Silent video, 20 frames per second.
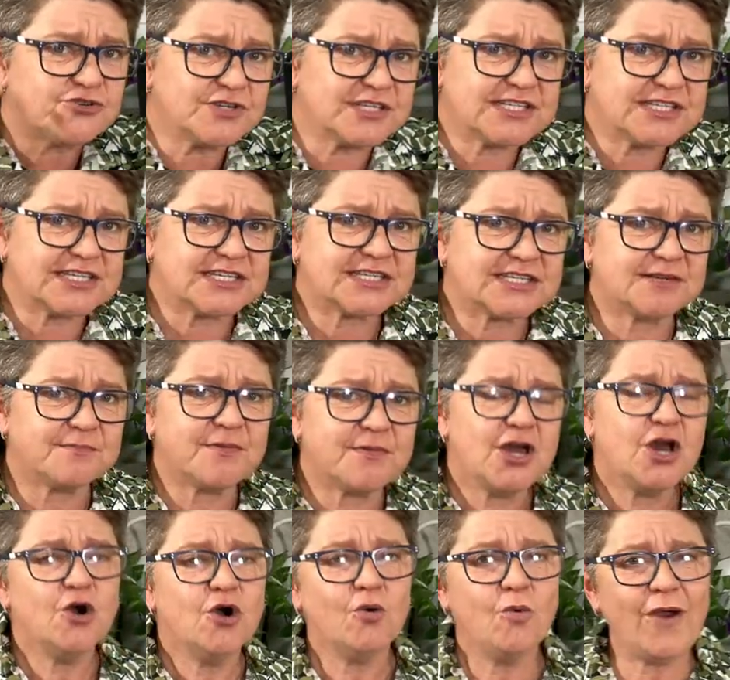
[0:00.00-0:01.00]
through its system,
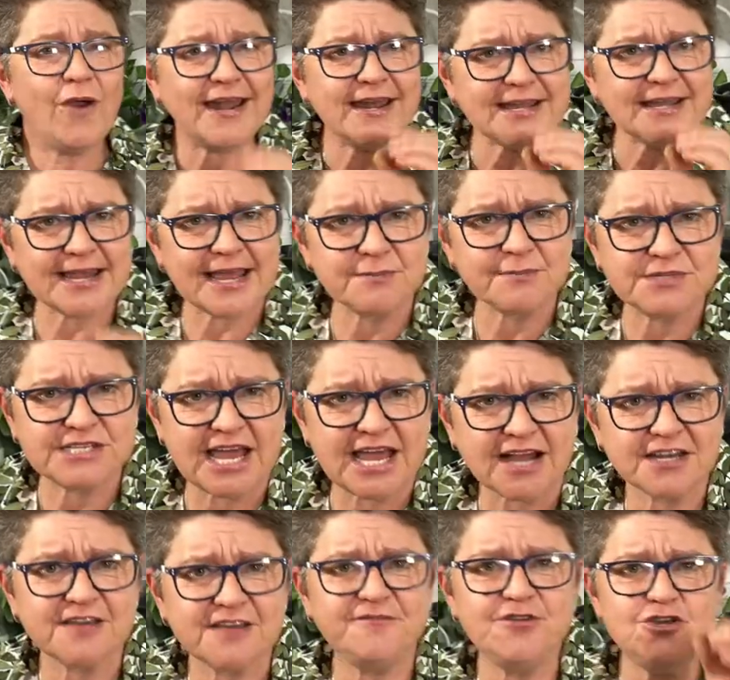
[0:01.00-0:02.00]
when it comes
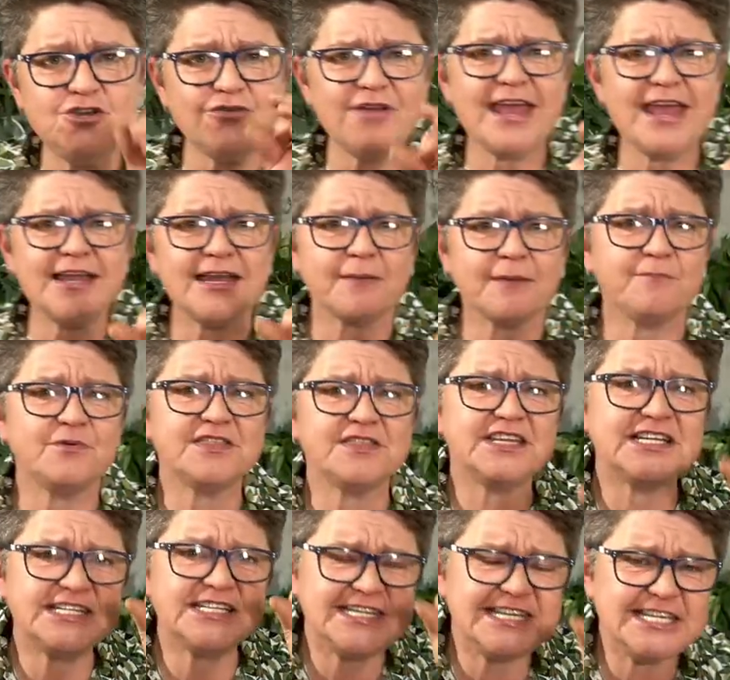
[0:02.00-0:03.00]
out, if you end up with
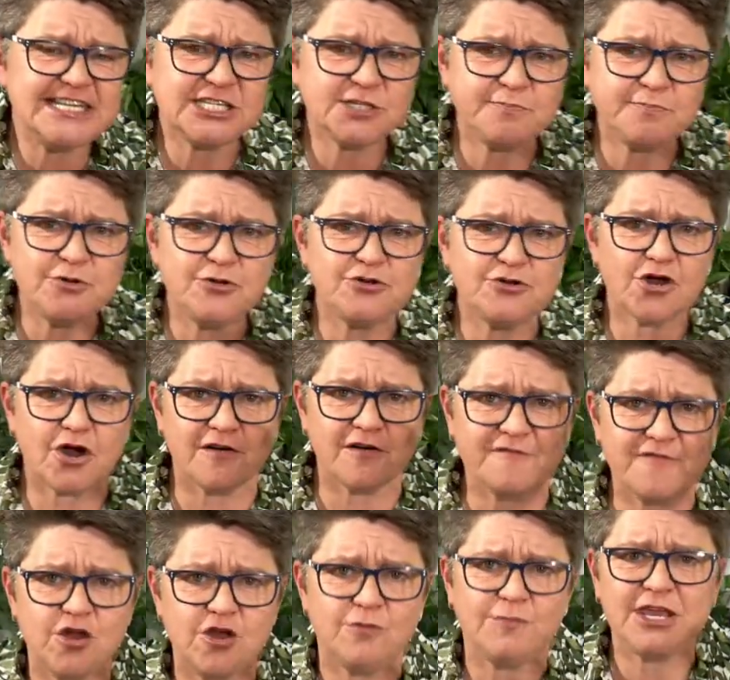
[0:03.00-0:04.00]
a teaspoon
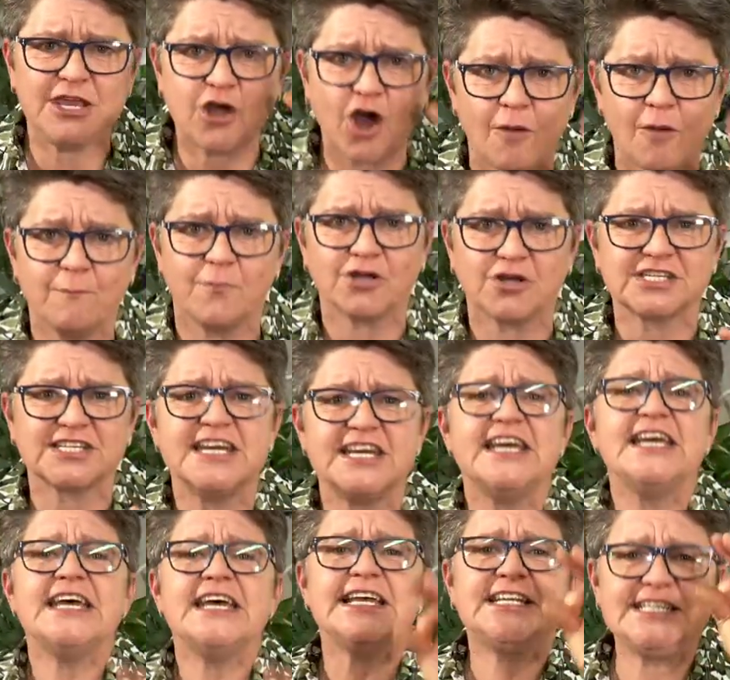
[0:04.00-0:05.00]
of vermicompost,
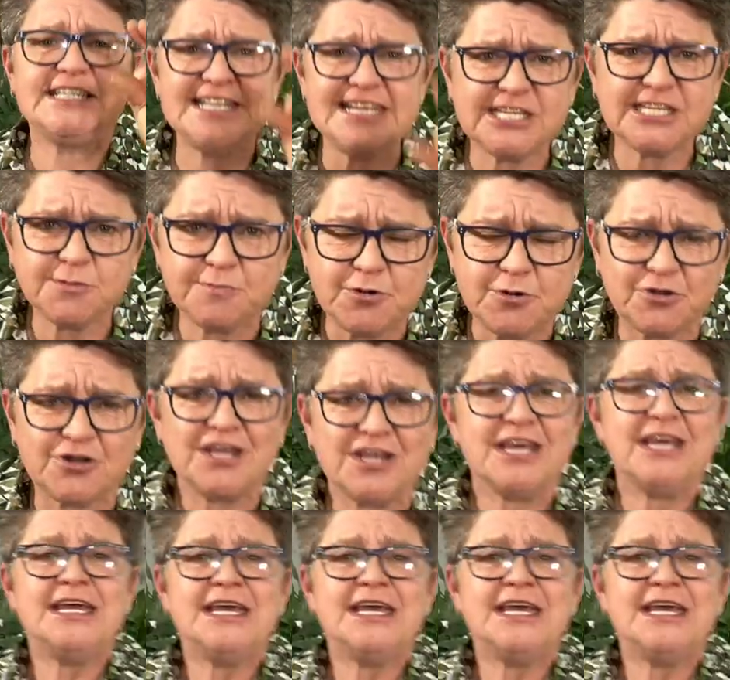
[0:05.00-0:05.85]
a teaspoon,